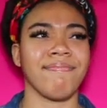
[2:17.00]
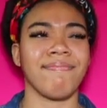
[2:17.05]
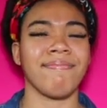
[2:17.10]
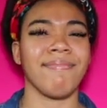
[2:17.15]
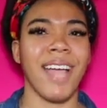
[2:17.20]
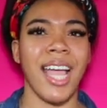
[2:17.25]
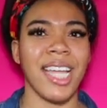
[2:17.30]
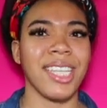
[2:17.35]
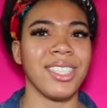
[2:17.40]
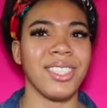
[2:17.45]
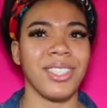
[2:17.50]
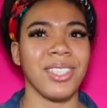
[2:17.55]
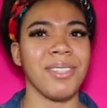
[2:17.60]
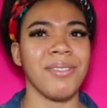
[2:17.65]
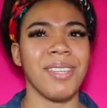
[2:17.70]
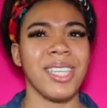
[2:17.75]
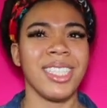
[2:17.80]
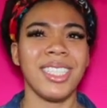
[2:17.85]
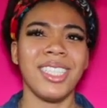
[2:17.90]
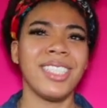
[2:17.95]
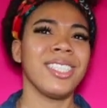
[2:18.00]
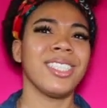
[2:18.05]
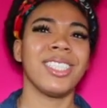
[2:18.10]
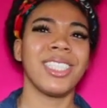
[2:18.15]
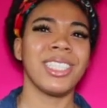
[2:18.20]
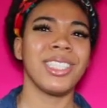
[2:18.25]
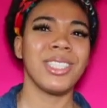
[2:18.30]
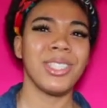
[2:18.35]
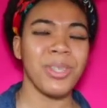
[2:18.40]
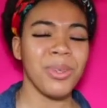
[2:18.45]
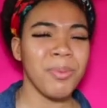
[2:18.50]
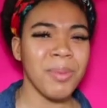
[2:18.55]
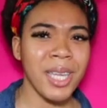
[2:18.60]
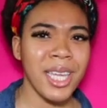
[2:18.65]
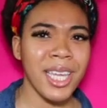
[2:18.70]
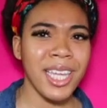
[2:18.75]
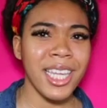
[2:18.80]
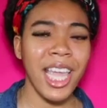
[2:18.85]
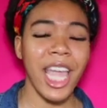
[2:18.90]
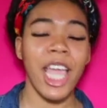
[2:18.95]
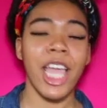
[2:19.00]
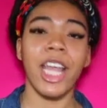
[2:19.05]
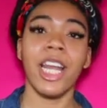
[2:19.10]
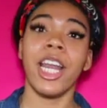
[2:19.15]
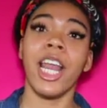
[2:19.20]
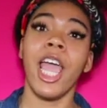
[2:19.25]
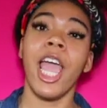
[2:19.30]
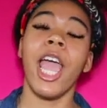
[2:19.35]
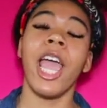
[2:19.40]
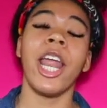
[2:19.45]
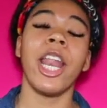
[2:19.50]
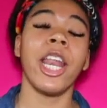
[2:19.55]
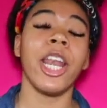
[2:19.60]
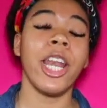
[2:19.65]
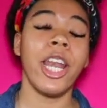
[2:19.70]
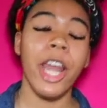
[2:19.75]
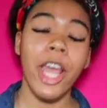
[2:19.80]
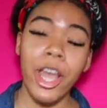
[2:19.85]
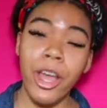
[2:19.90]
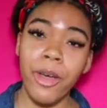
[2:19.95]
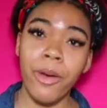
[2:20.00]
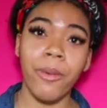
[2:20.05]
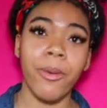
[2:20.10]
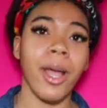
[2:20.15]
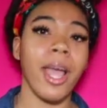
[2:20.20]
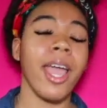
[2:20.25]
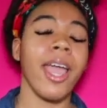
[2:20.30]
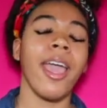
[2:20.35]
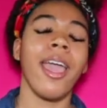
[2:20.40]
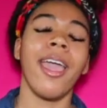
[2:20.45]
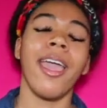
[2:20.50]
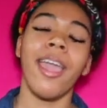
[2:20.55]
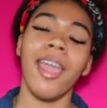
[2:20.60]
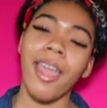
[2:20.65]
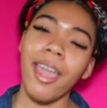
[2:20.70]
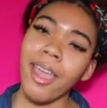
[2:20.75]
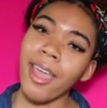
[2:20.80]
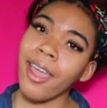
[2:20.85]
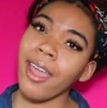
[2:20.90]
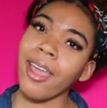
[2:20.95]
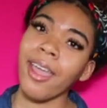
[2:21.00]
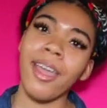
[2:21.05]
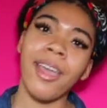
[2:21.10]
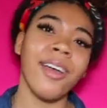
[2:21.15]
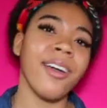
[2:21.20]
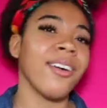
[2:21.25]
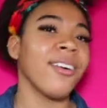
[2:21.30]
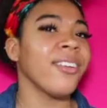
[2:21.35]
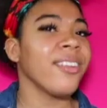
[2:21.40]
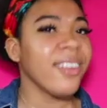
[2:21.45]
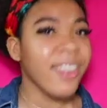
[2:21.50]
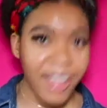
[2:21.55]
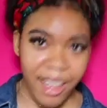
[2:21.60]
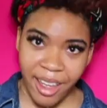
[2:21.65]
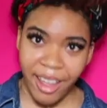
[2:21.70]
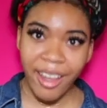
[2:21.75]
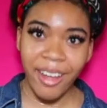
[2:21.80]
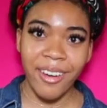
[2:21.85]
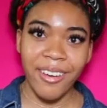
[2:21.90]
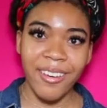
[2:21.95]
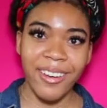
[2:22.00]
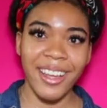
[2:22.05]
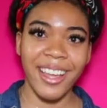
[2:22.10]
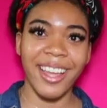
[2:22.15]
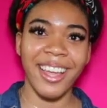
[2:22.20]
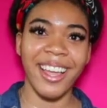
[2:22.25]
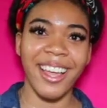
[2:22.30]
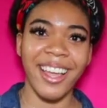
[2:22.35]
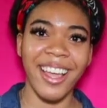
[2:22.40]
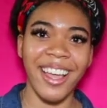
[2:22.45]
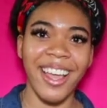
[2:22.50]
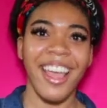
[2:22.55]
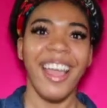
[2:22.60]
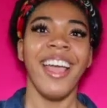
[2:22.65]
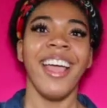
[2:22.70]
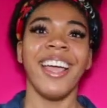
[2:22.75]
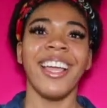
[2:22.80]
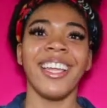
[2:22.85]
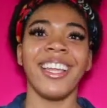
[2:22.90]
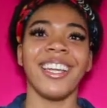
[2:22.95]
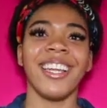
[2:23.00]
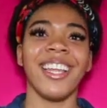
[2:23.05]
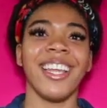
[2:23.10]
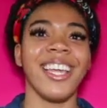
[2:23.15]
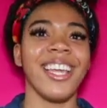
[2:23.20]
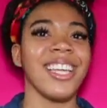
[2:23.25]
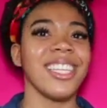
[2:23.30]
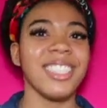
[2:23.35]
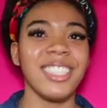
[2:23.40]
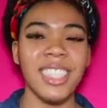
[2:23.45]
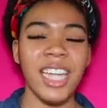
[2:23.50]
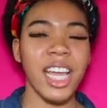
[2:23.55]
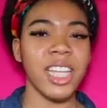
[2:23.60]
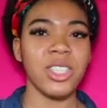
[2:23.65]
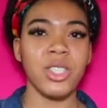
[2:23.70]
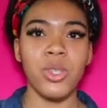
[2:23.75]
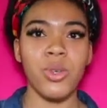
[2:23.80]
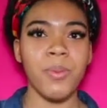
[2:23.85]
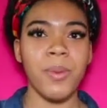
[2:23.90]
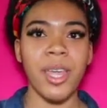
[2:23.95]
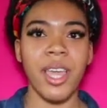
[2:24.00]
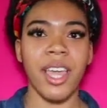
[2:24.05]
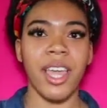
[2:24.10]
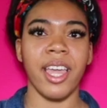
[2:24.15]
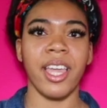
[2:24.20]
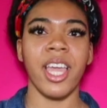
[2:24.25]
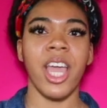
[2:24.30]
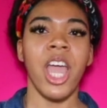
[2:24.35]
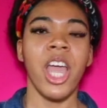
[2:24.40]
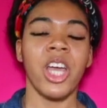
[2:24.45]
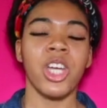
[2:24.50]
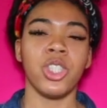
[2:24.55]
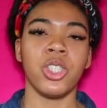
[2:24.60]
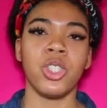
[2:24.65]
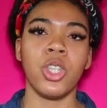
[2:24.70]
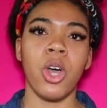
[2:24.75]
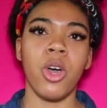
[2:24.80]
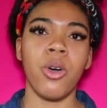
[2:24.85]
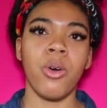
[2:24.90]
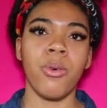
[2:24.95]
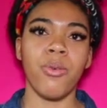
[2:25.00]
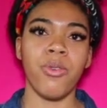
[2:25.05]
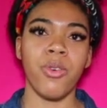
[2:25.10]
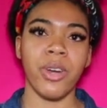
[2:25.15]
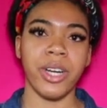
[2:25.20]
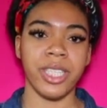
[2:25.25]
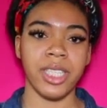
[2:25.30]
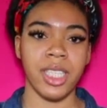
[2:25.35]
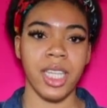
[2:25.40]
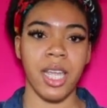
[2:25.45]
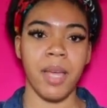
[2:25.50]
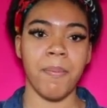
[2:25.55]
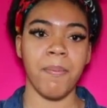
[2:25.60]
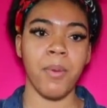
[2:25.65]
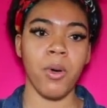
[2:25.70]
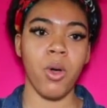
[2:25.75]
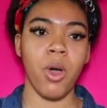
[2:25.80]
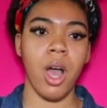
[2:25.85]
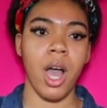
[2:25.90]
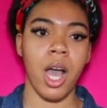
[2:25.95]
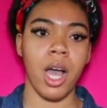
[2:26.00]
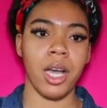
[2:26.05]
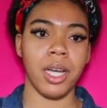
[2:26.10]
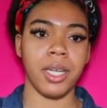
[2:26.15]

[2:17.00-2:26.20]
my dream, is it just too big? And no, hell no. It's not too big. So for example,